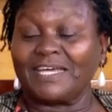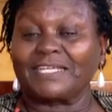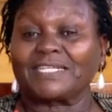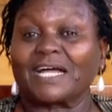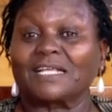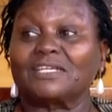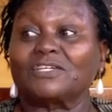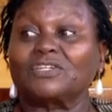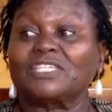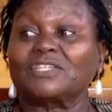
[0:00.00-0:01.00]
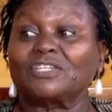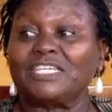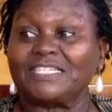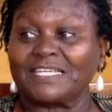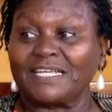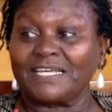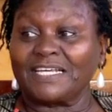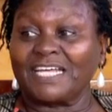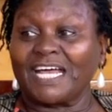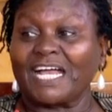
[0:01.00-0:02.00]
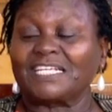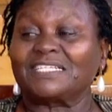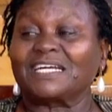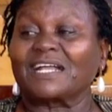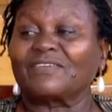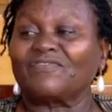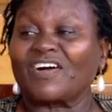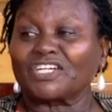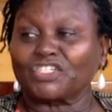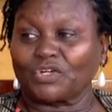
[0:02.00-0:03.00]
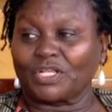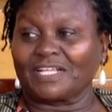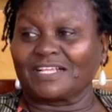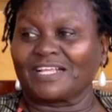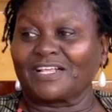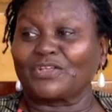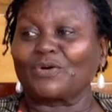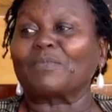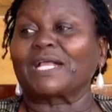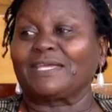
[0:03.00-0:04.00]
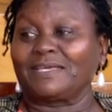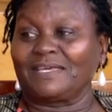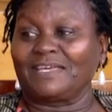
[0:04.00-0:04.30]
it can release easily, and it can function normally.